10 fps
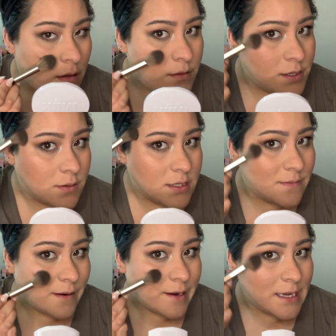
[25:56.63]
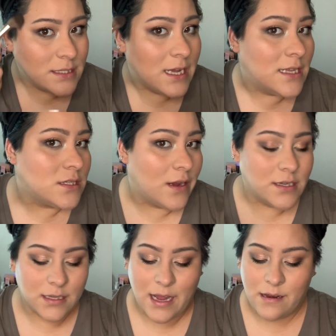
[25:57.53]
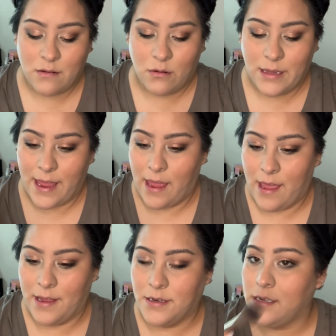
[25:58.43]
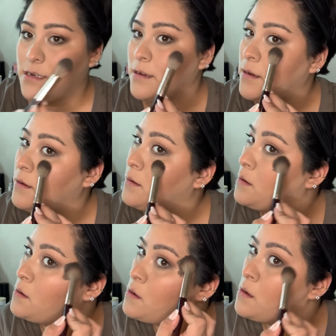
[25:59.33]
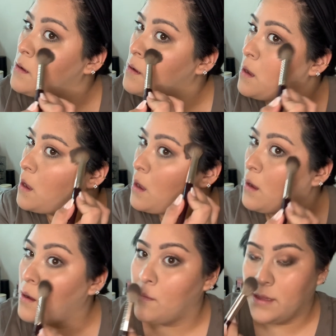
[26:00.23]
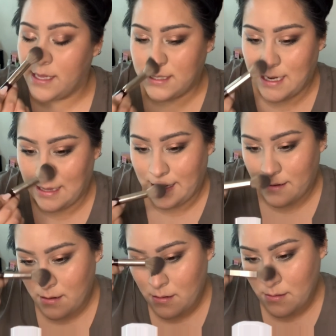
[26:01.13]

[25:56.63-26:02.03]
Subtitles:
This one is very intense, so I just kind of go light-handed with this highlighter.